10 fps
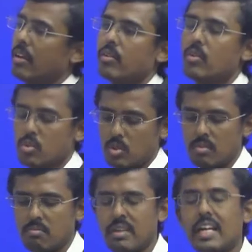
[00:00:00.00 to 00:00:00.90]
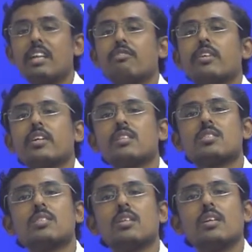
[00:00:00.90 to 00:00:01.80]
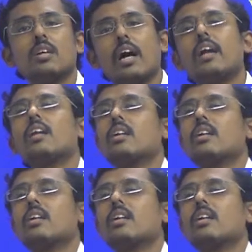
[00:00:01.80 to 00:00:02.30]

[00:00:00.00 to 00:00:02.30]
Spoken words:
have used some magnifiers and